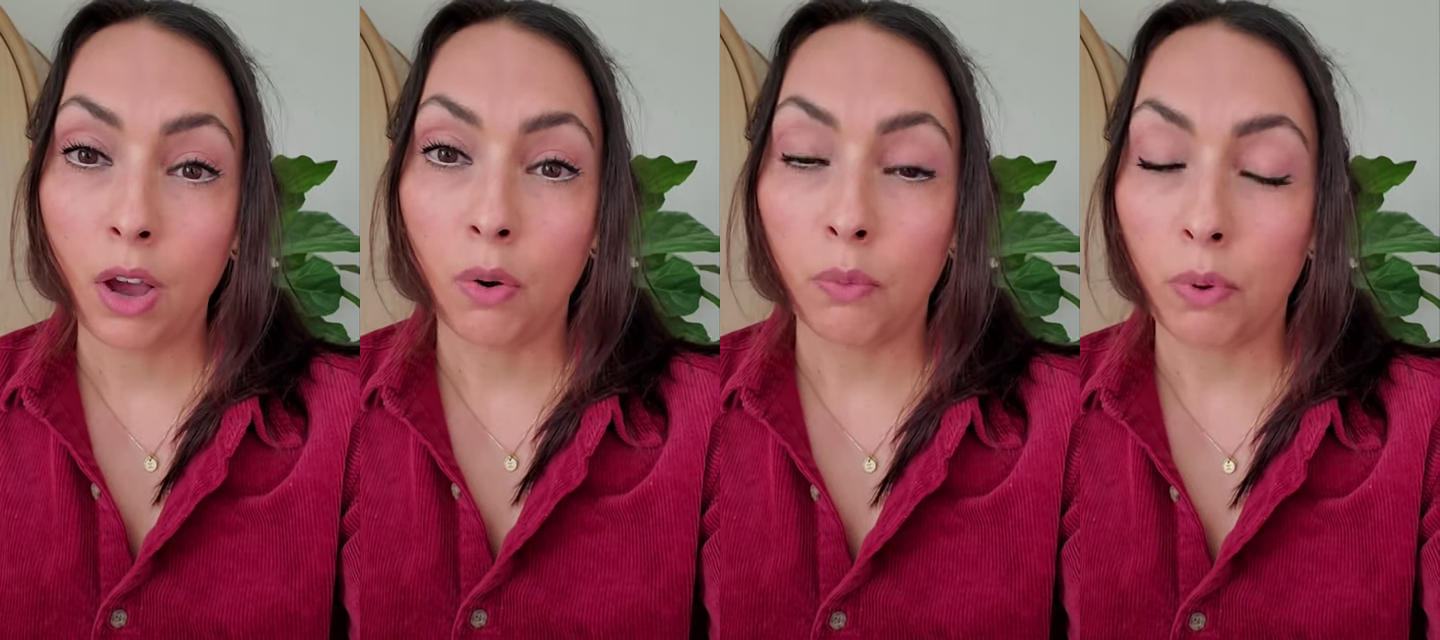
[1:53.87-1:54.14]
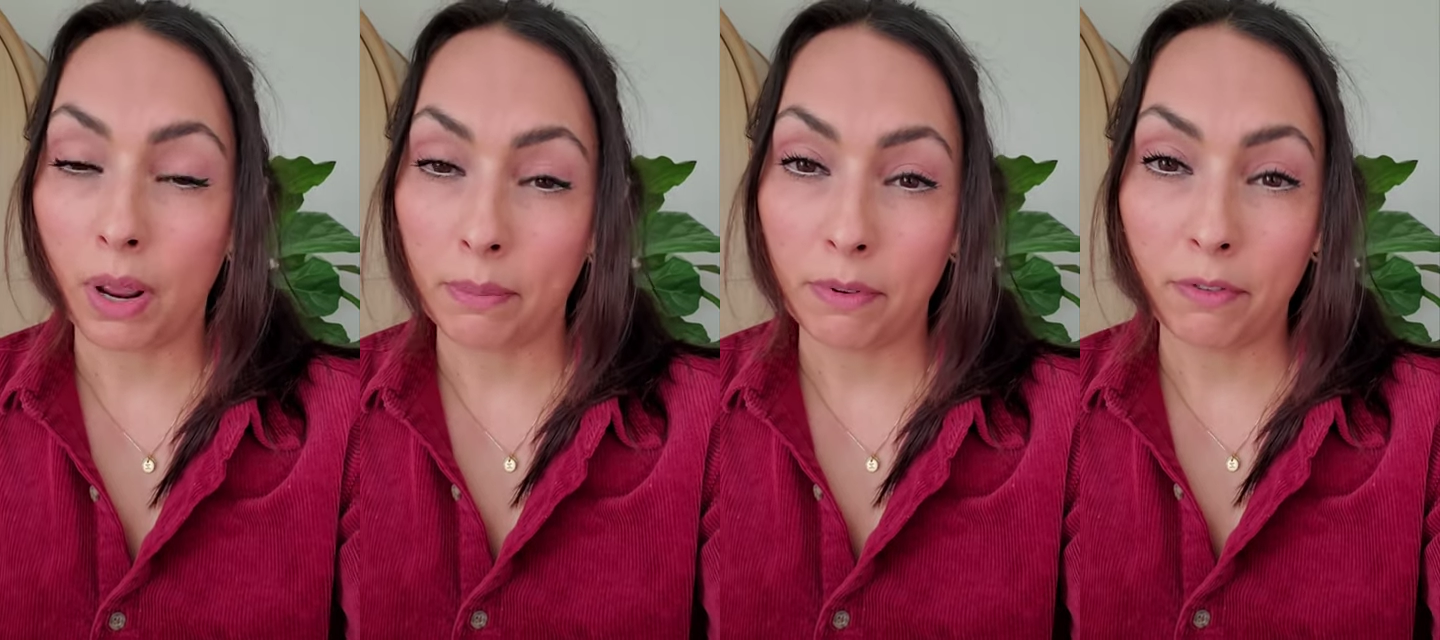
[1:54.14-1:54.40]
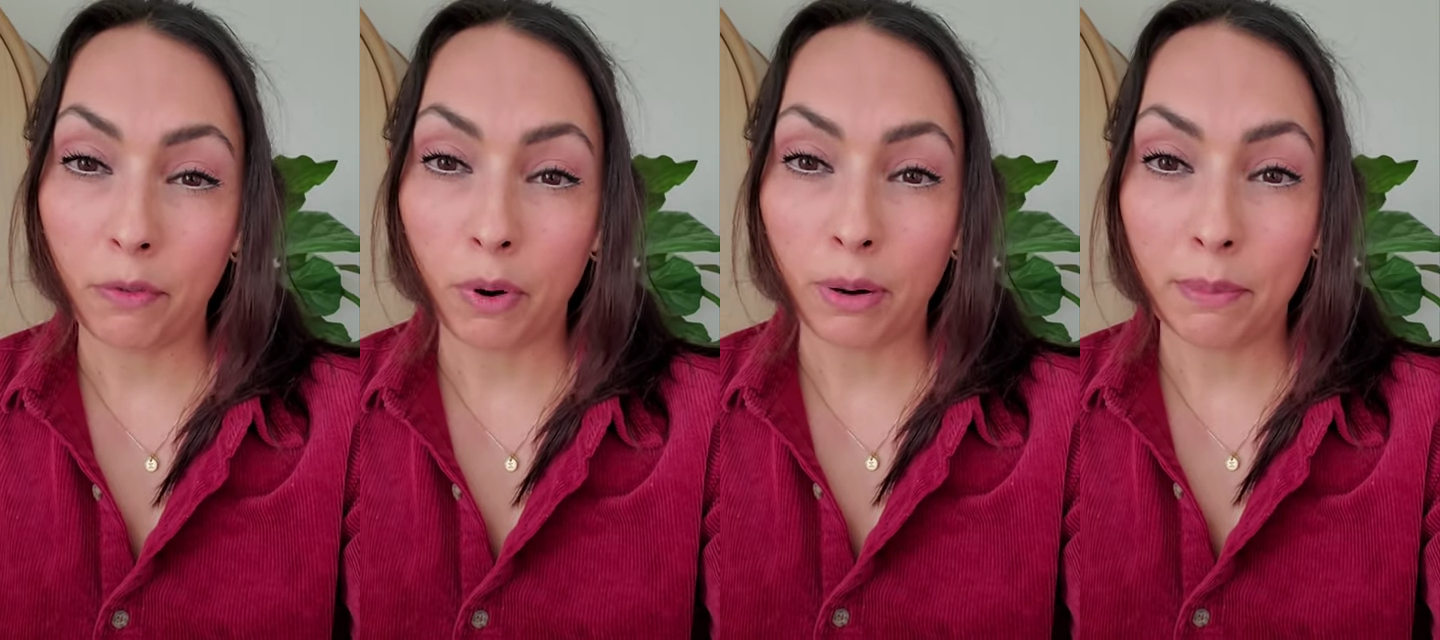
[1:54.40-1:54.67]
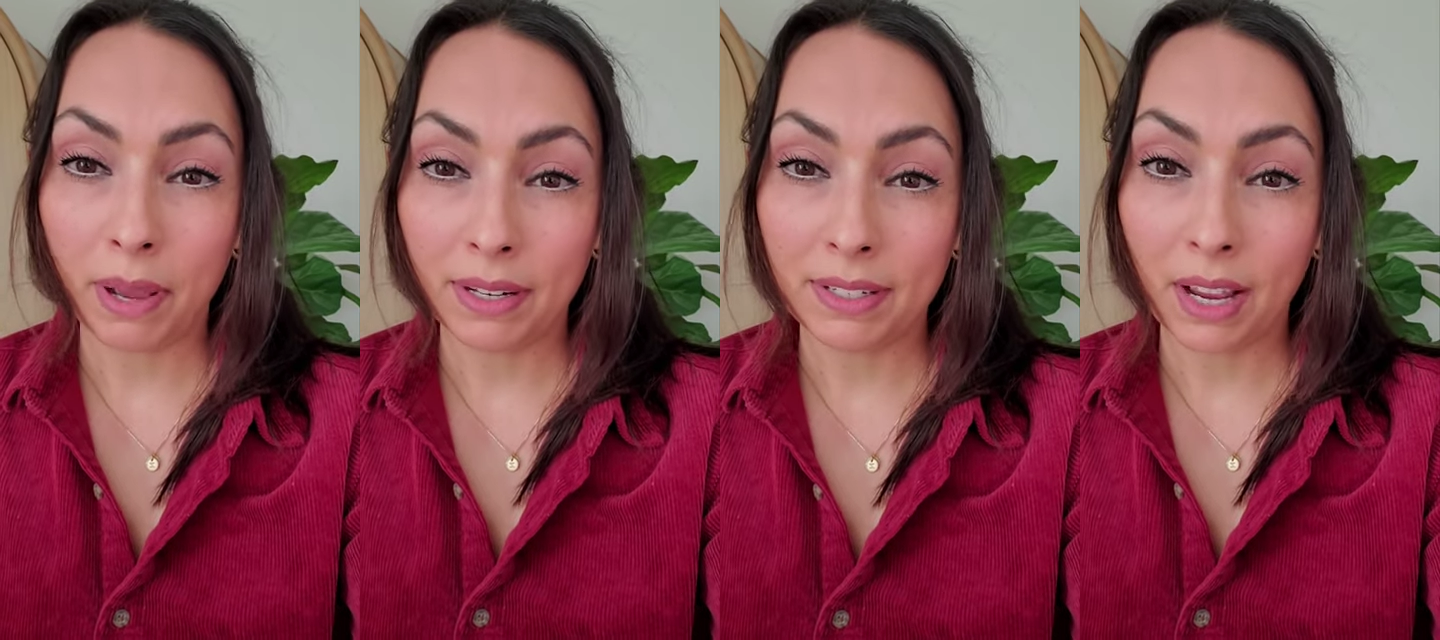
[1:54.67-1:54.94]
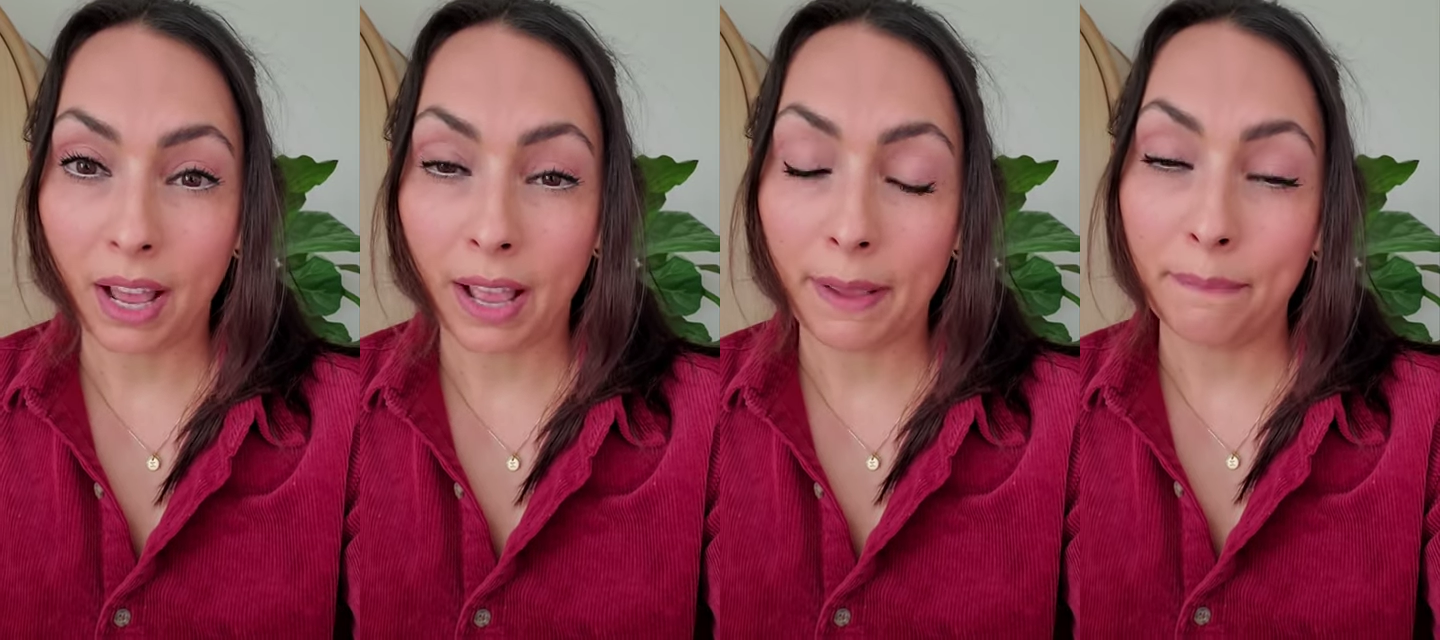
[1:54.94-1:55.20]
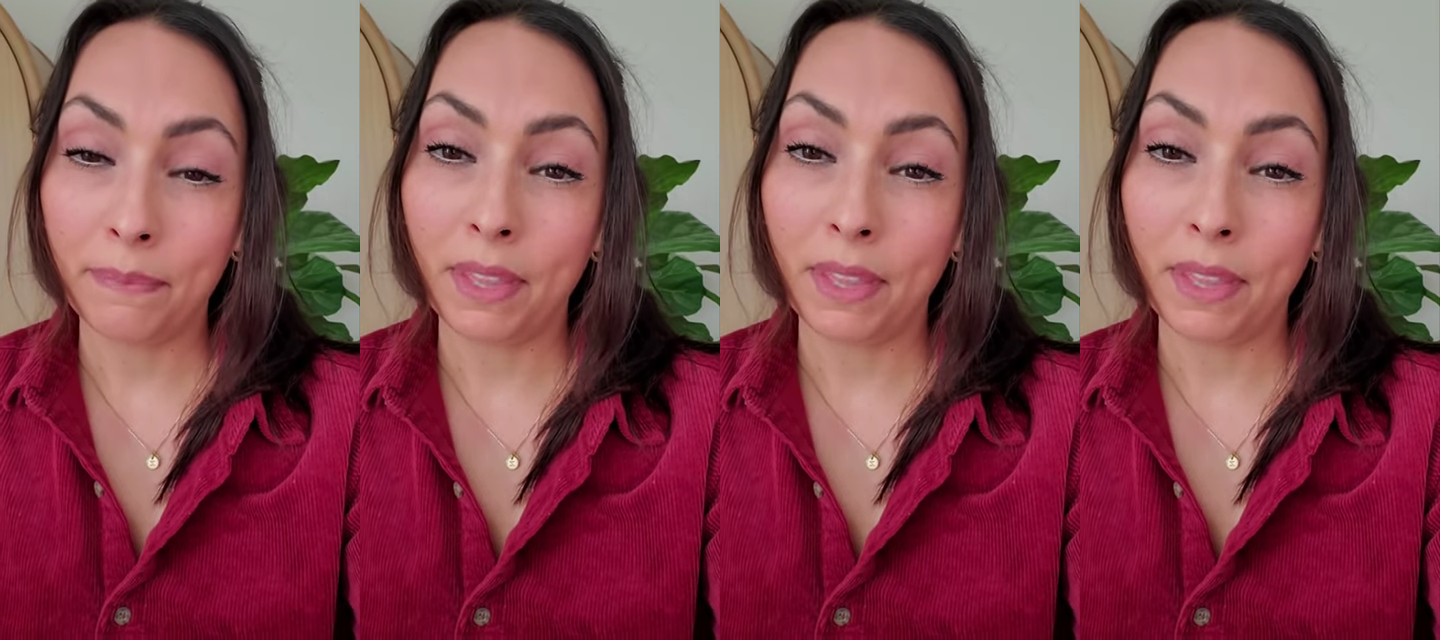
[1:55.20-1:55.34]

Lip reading: right before bedtime.